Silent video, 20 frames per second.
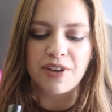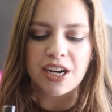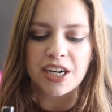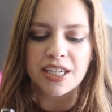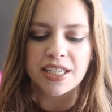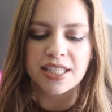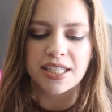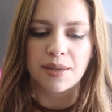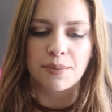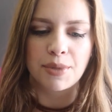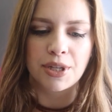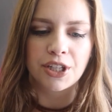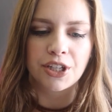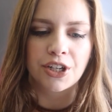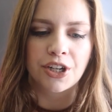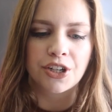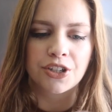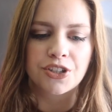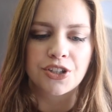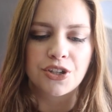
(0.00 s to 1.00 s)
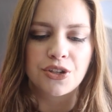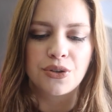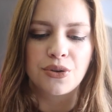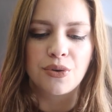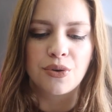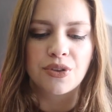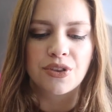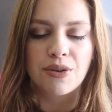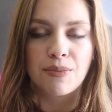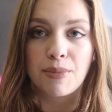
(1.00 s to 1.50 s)
very similar
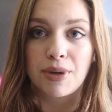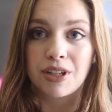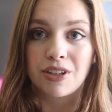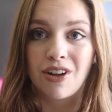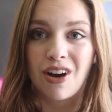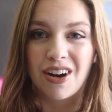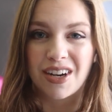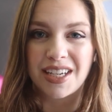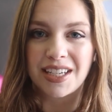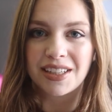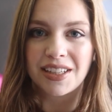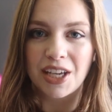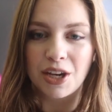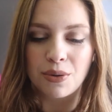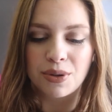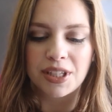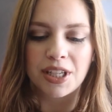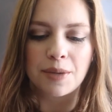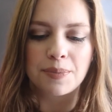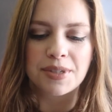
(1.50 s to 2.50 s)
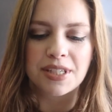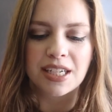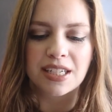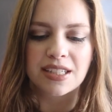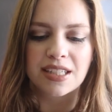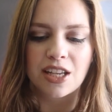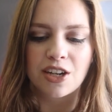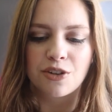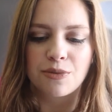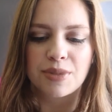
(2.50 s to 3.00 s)
to the Milani liquid
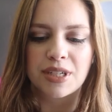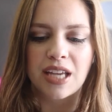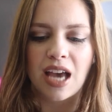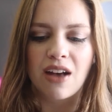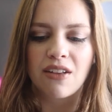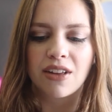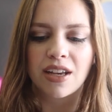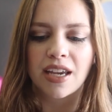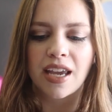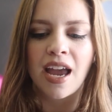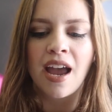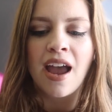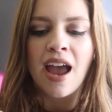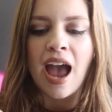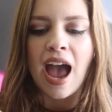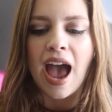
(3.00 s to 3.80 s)
lipsticks that are metallic,